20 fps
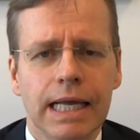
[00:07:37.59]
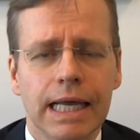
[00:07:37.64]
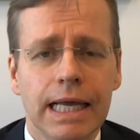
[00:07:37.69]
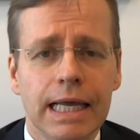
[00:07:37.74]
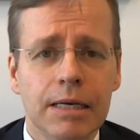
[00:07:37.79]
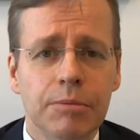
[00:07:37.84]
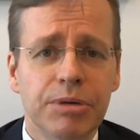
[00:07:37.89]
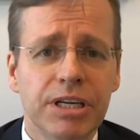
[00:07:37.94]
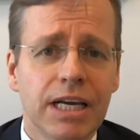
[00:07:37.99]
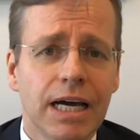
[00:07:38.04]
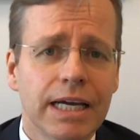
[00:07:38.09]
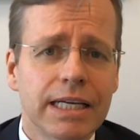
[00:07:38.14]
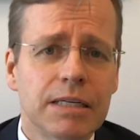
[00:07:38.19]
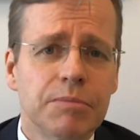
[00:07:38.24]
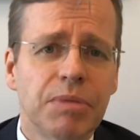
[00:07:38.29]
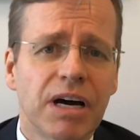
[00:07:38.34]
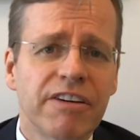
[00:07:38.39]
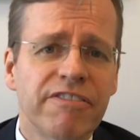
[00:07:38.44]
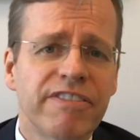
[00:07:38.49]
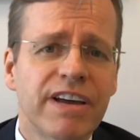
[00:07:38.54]
and be
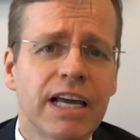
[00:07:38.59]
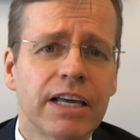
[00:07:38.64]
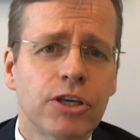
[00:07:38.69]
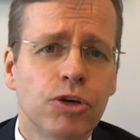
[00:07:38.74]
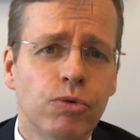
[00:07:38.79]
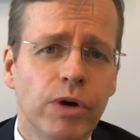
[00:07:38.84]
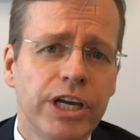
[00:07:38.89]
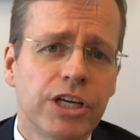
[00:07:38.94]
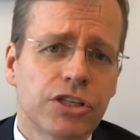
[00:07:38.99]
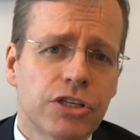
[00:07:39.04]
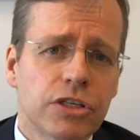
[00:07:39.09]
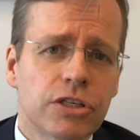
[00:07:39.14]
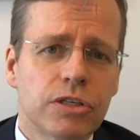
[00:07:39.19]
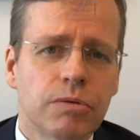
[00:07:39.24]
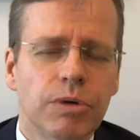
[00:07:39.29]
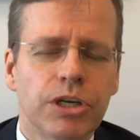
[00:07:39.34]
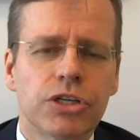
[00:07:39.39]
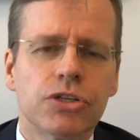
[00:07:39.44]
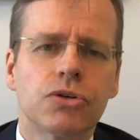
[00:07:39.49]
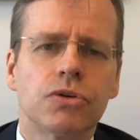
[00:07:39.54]
guided by valuation
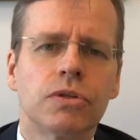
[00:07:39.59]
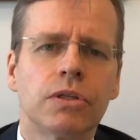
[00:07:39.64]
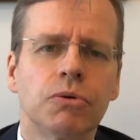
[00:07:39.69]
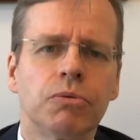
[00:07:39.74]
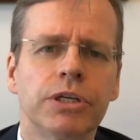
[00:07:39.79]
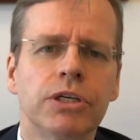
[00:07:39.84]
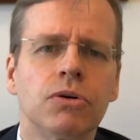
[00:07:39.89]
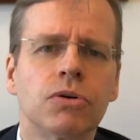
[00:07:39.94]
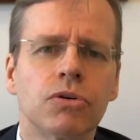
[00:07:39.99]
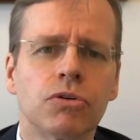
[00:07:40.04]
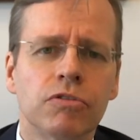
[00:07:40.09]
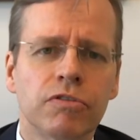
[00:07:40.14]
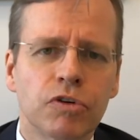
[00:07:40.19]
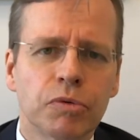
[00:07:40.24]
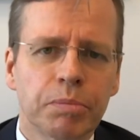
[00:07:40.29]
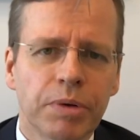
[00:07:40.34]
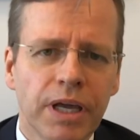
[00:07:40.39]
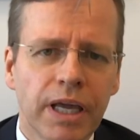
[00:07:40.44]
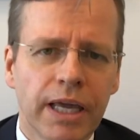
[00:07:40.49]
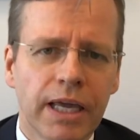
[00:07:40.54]
to make sure that we don't
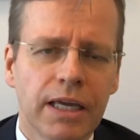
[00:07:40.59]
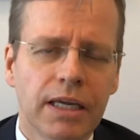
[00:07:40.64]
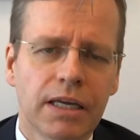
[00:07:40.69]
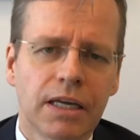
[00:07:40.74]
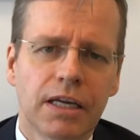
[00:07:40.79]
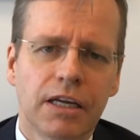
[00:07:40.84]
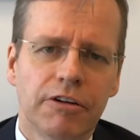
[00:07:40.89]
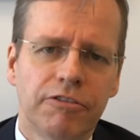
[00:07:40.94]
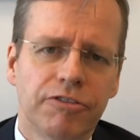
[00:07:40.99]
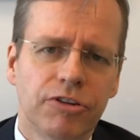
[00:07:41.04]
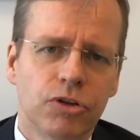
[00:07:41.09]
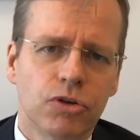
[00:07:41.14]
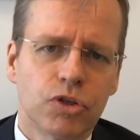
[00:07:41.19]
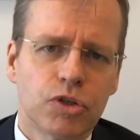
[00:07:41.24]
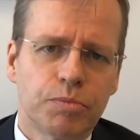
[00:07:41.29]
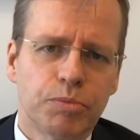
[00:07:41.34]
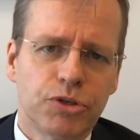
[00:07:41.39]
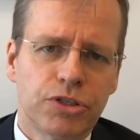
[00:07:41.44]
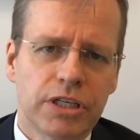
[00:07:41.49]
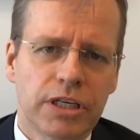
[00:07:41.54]
overpay for
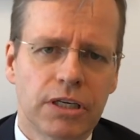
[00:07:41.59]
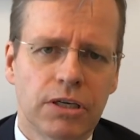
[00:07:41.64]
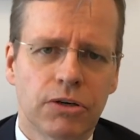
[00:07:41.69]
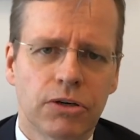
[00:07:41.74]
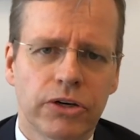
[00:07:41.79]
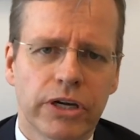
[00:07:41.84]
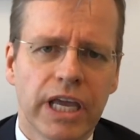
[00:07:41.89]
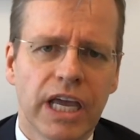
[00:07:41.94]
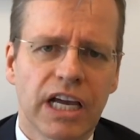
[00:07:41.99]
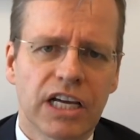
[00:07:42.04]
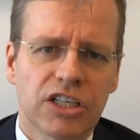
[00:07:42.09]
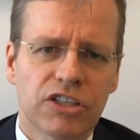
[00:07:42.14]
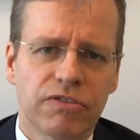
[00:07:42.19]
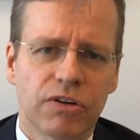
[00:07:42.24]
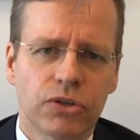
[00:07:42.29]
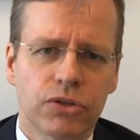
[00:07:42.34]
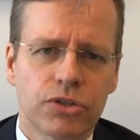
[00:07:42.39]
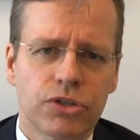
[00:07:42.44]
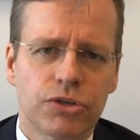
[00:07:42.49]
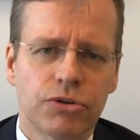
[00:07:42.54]
those particular cash
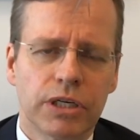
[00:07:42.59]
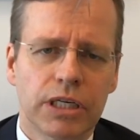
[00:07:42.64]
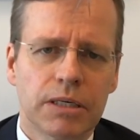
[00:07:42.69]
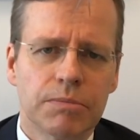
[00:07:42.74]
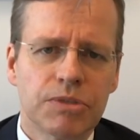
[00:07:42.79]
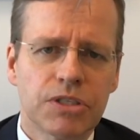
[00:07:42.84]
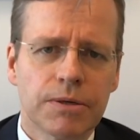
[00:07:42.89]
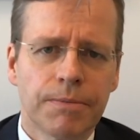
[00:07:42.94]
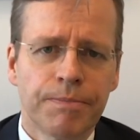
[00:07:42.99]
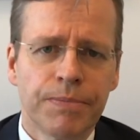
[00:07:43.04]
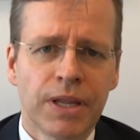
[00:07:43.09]
flow streams.